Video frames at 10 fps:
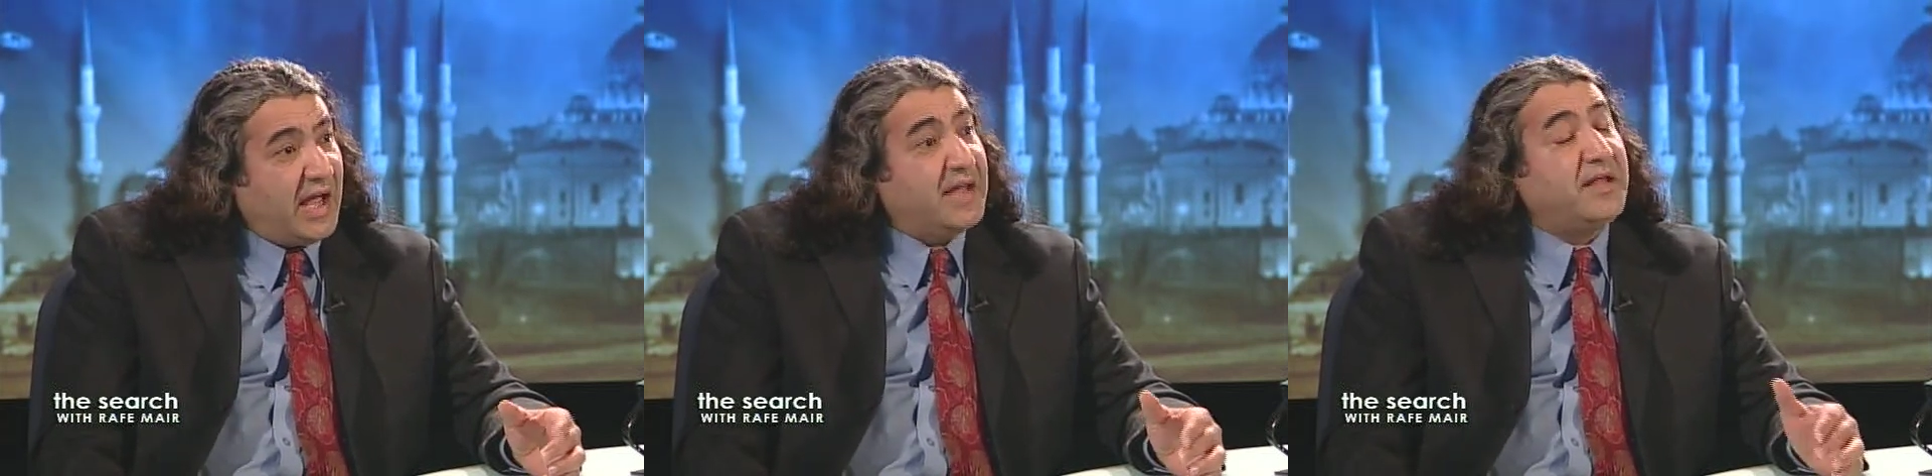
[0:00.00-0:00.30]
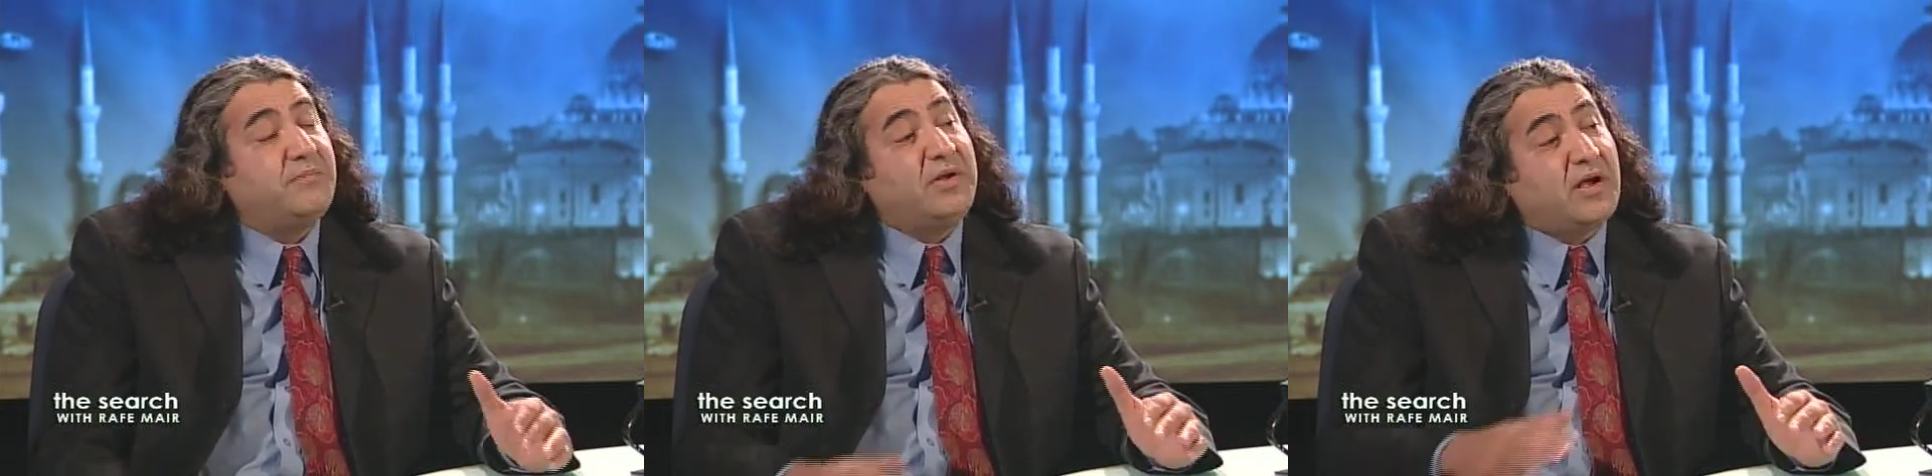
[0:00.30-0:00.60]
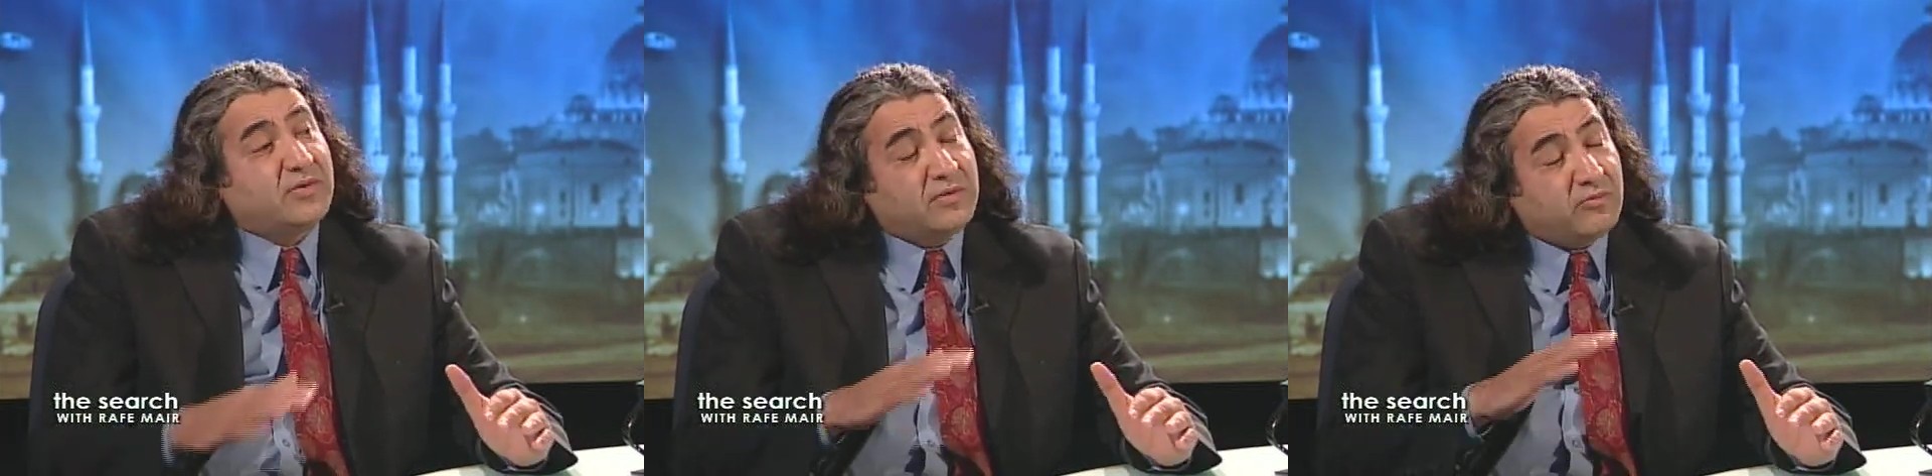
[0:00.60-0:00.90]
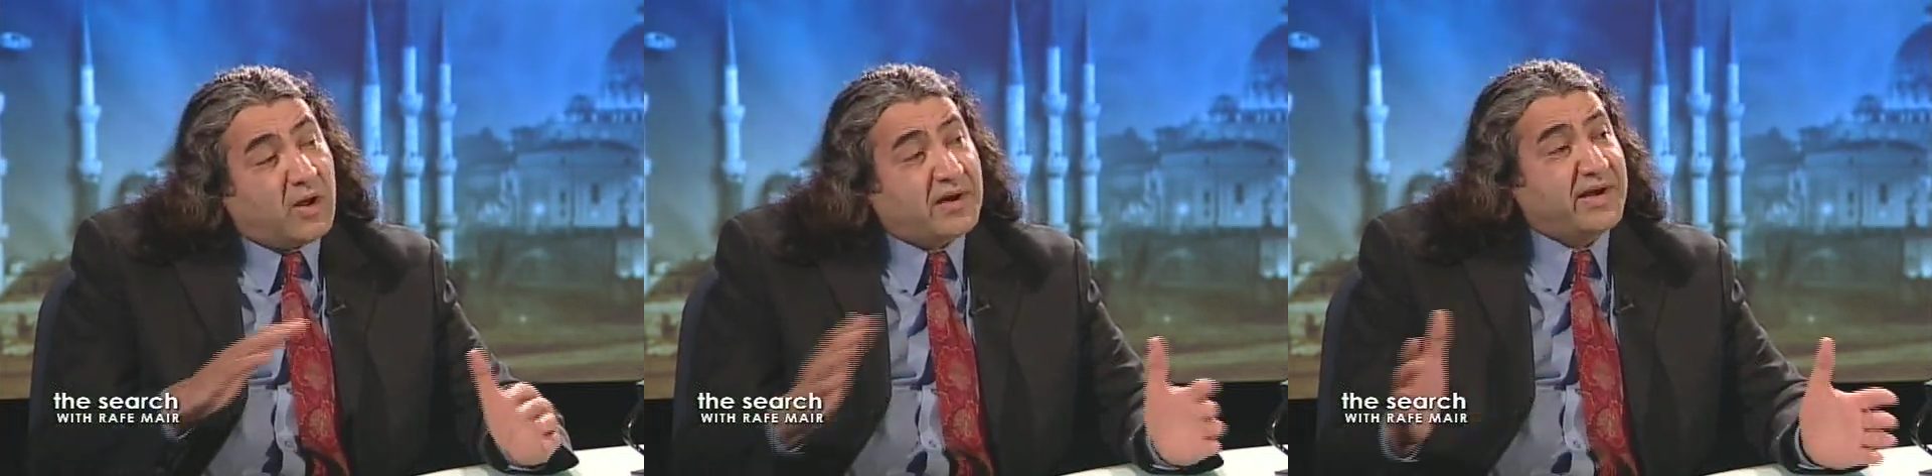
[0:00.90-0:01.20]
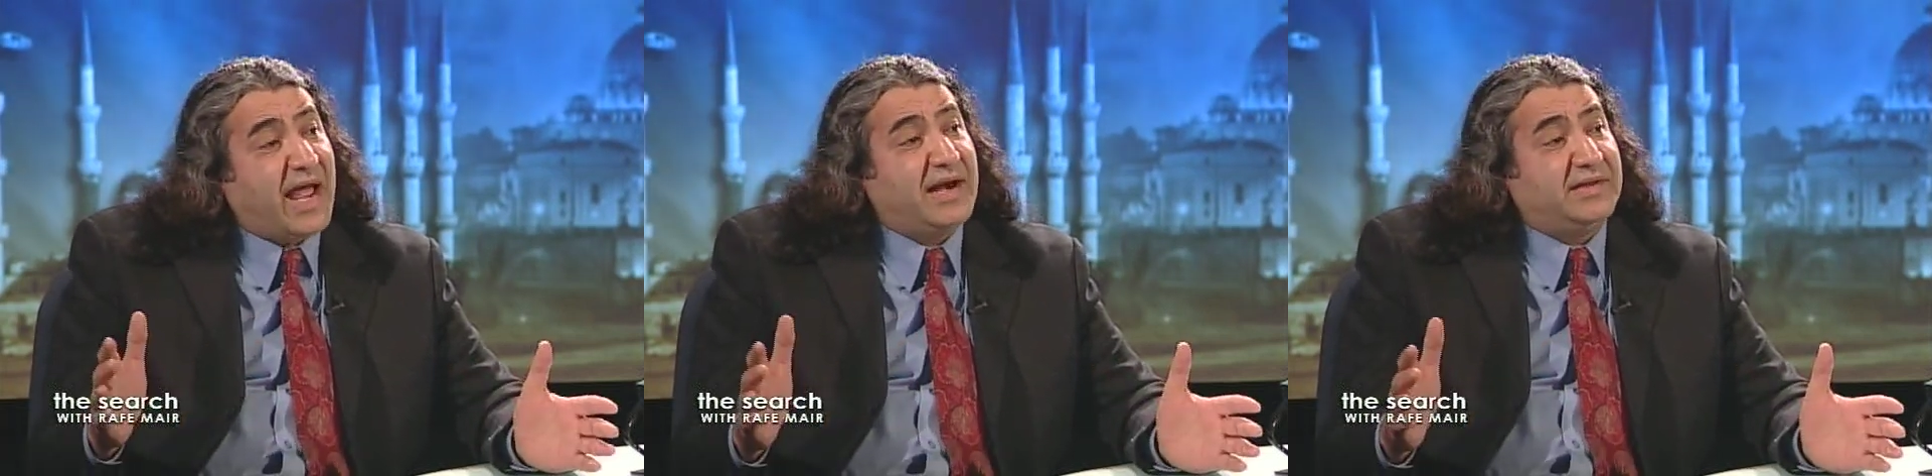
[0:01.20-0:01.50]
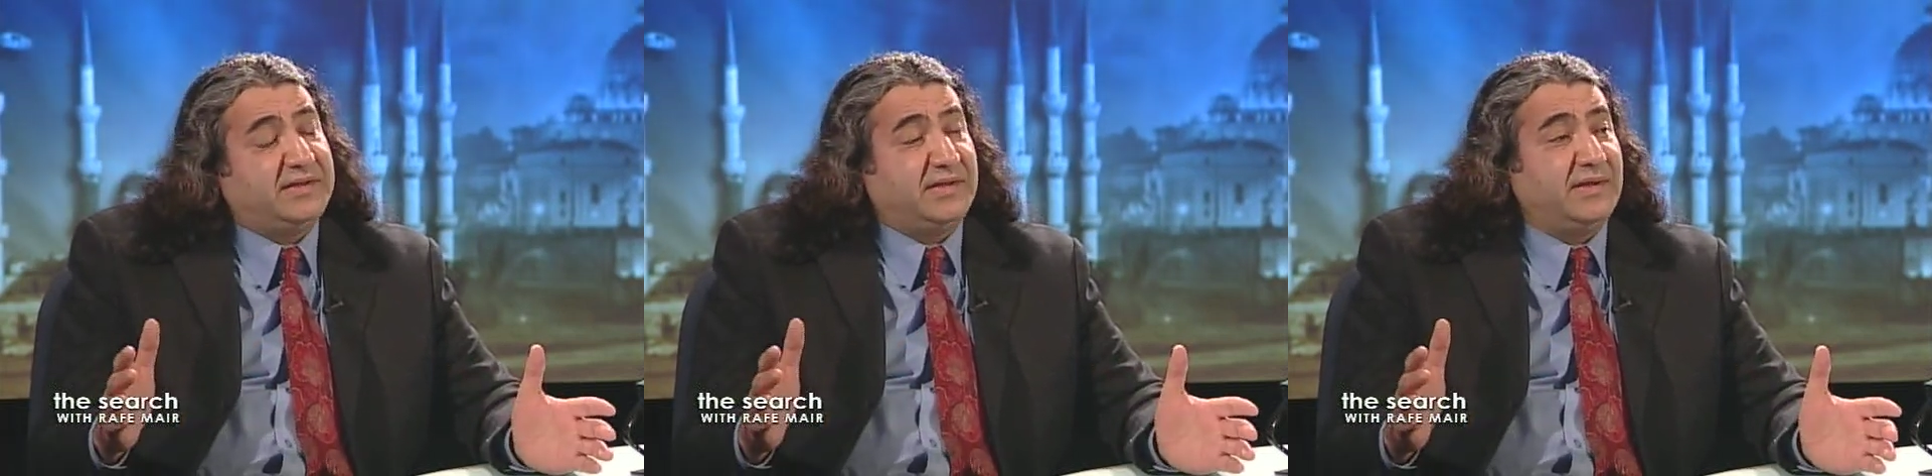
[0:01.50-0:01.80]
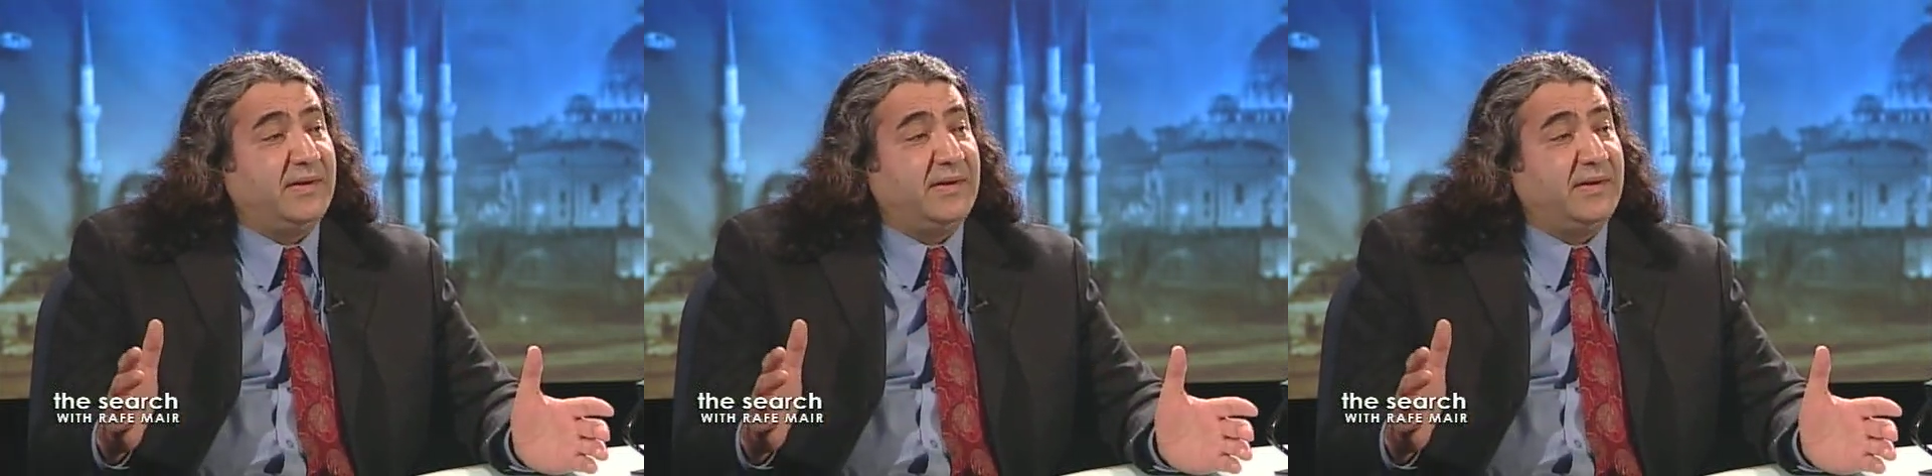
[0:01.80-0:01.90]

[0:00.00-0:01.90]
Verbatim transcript: and they belong to one reality,